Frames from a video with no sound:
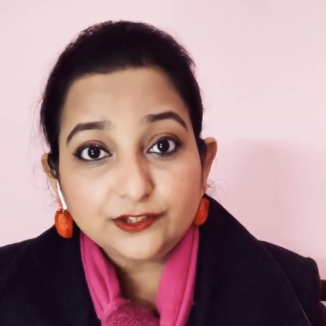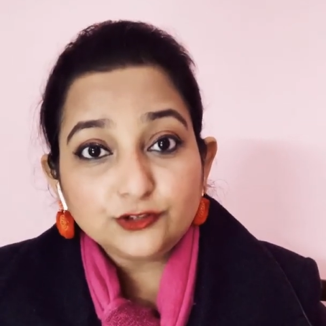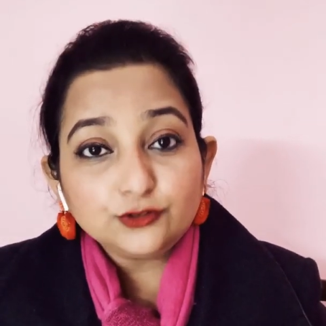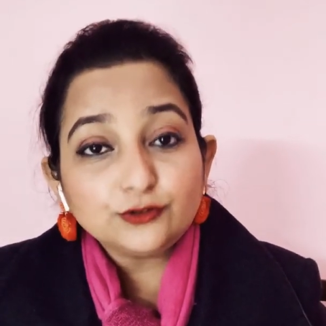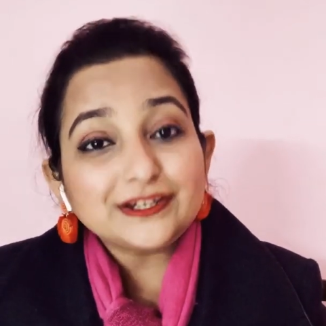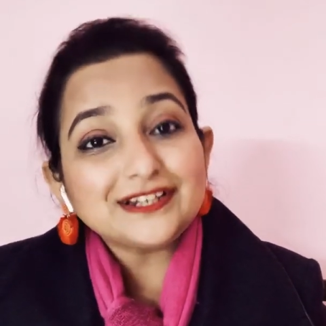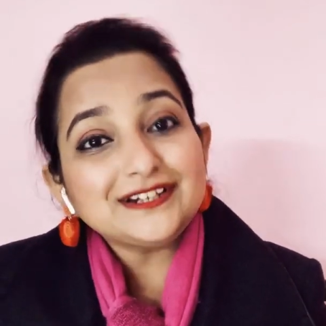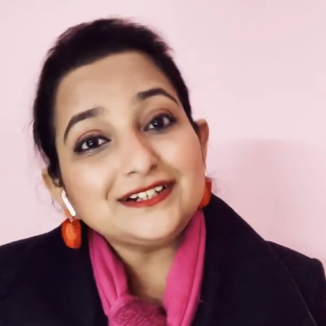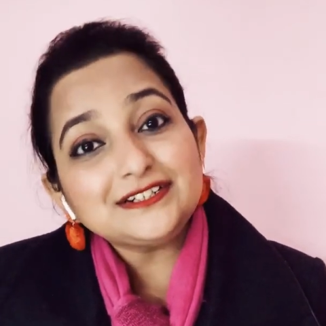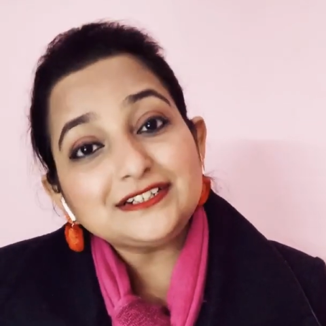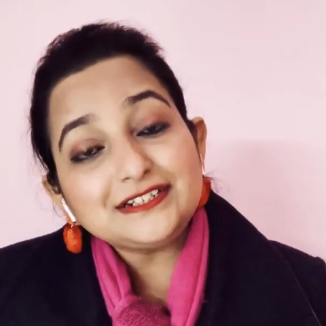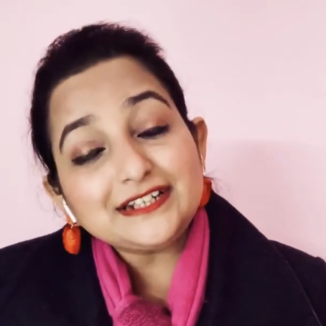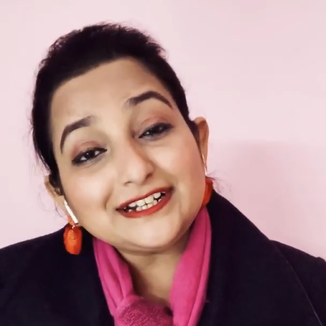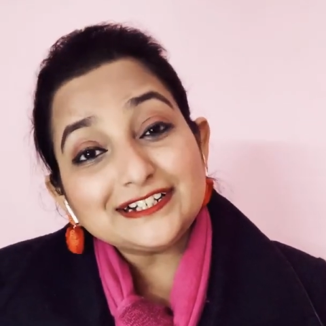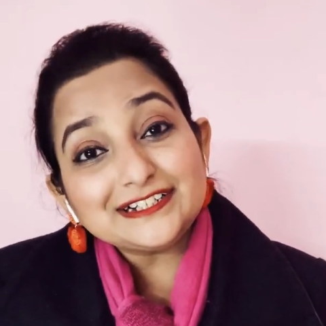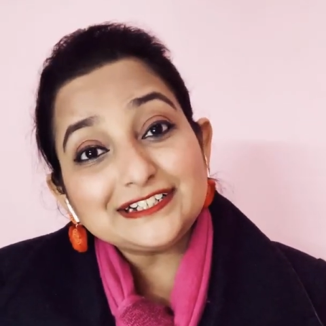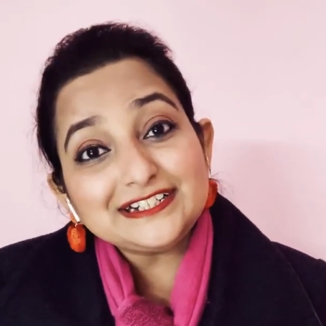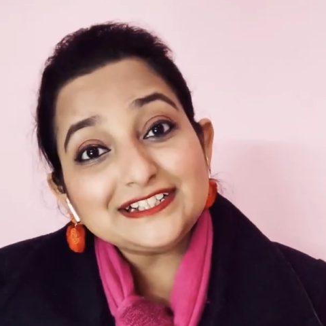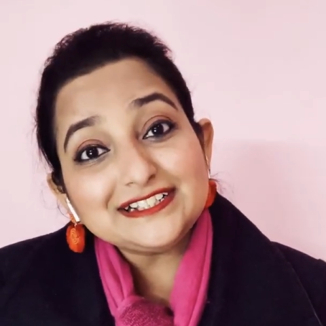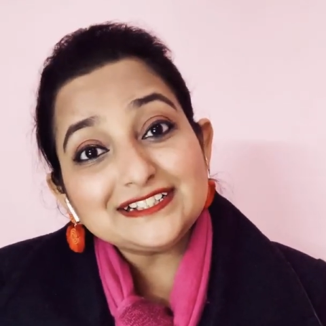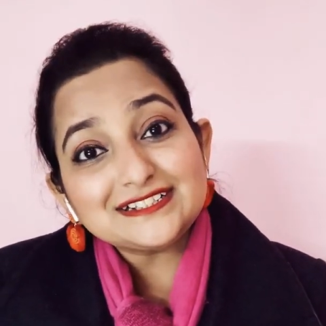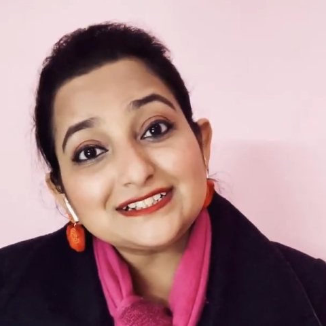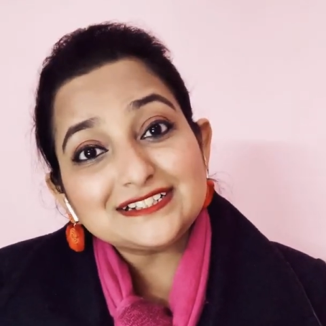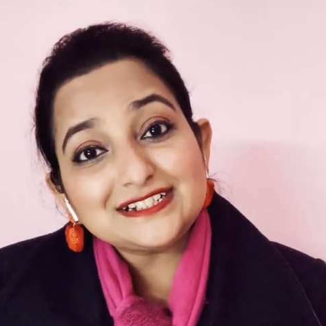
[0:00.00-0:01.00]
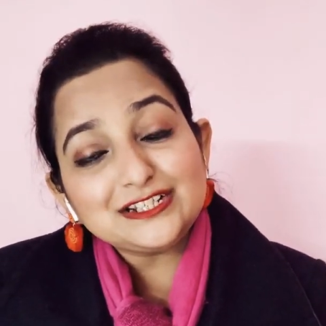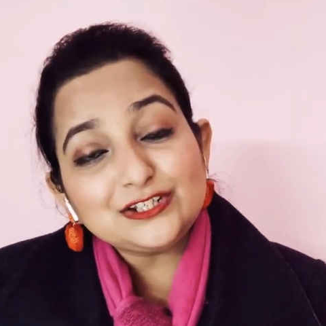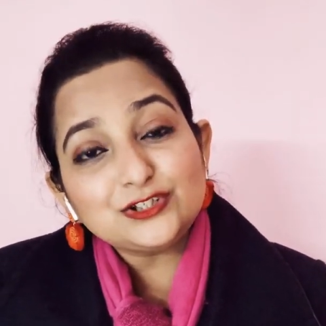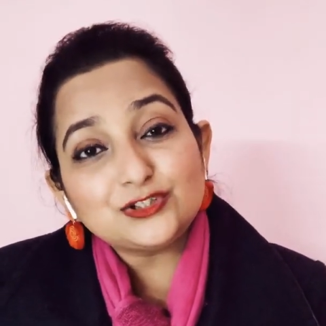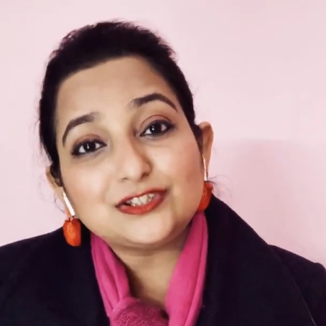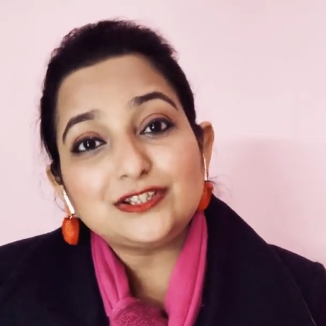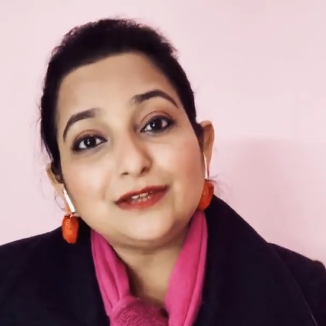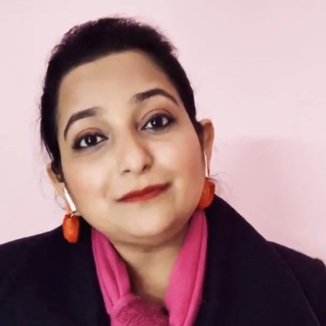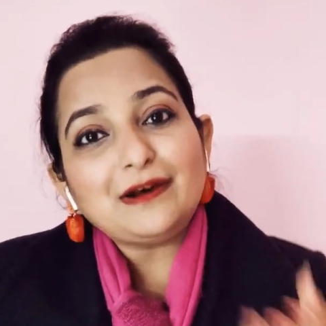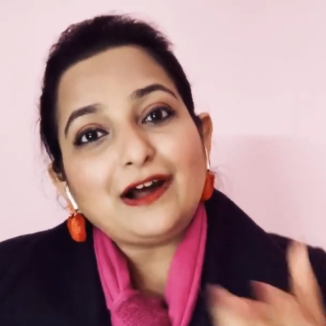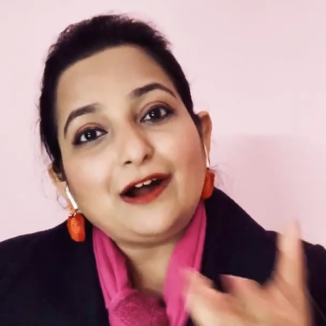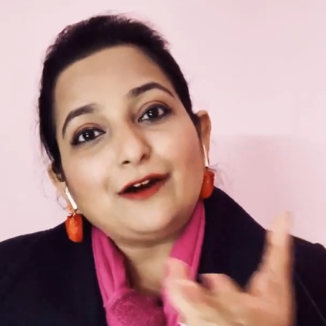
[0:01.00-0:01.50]
you can at least teach
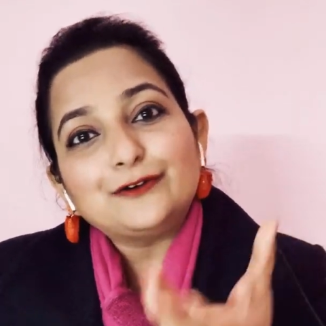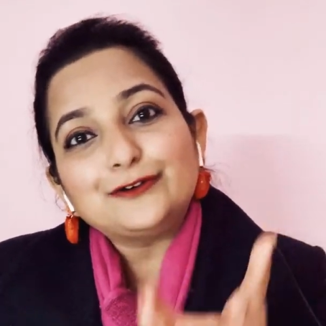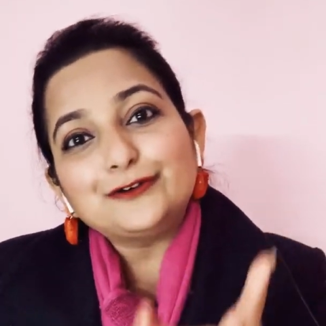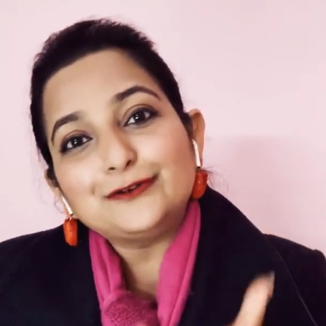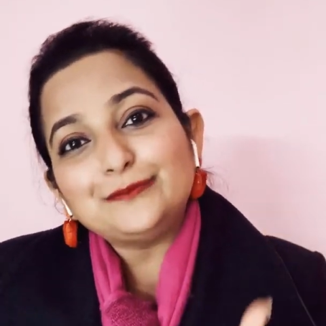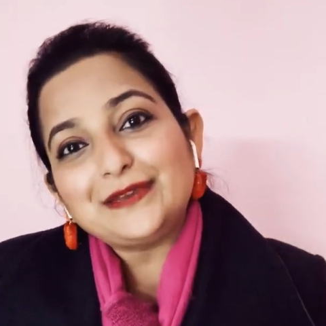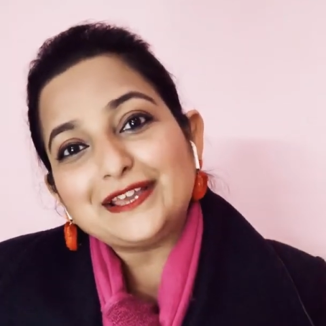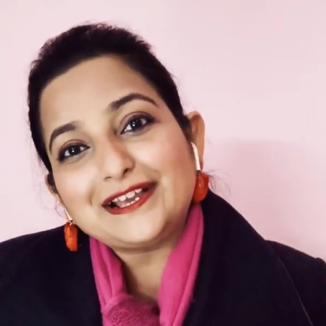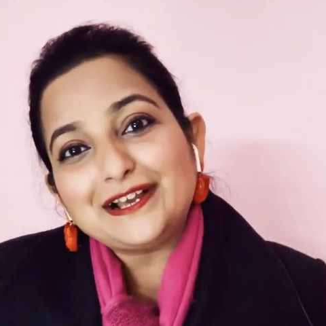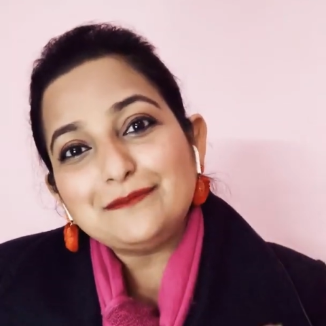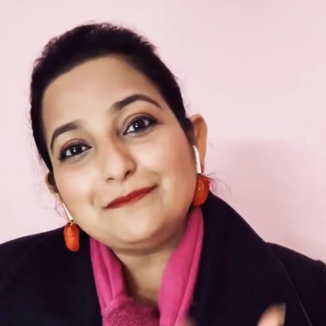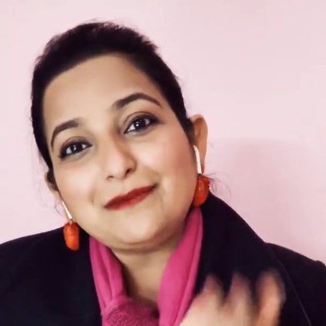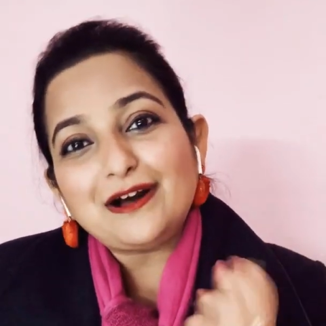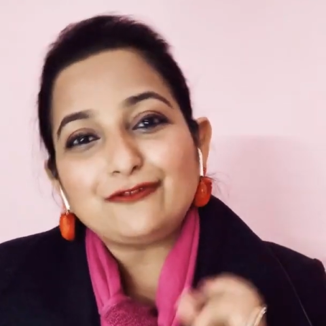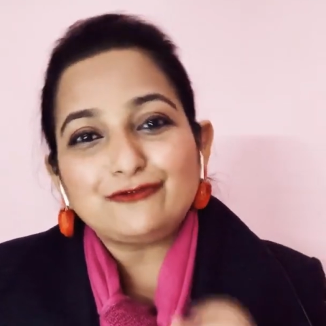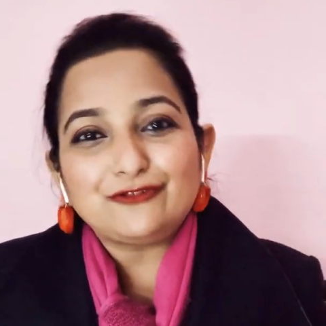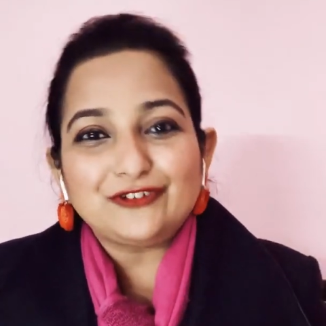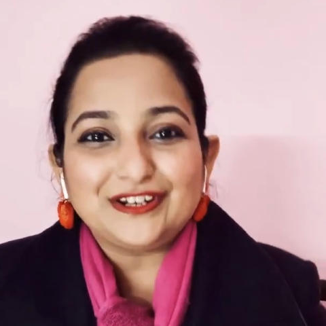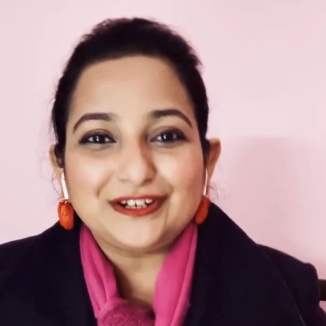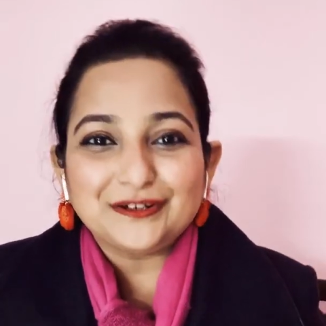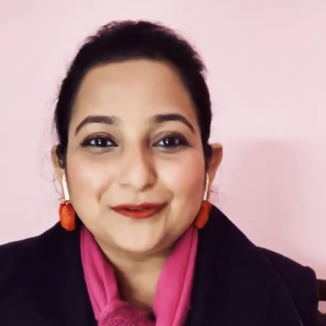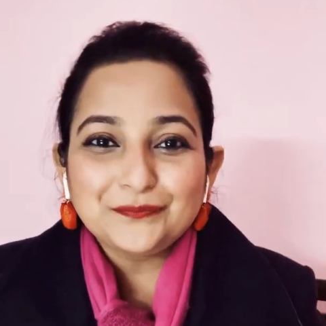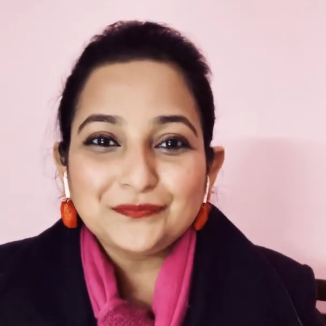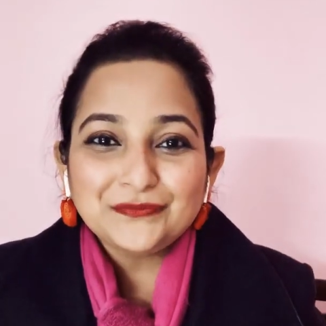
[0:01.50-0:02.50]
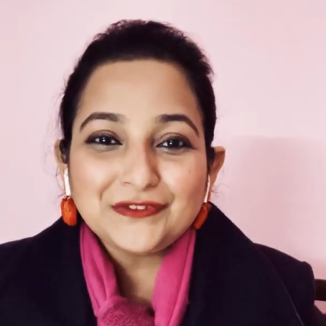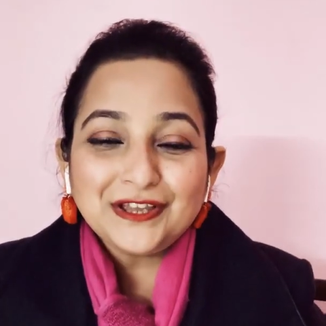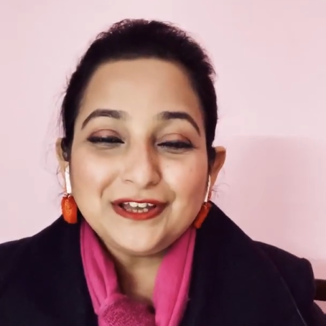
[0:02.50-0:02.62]
them how to bake a muffin.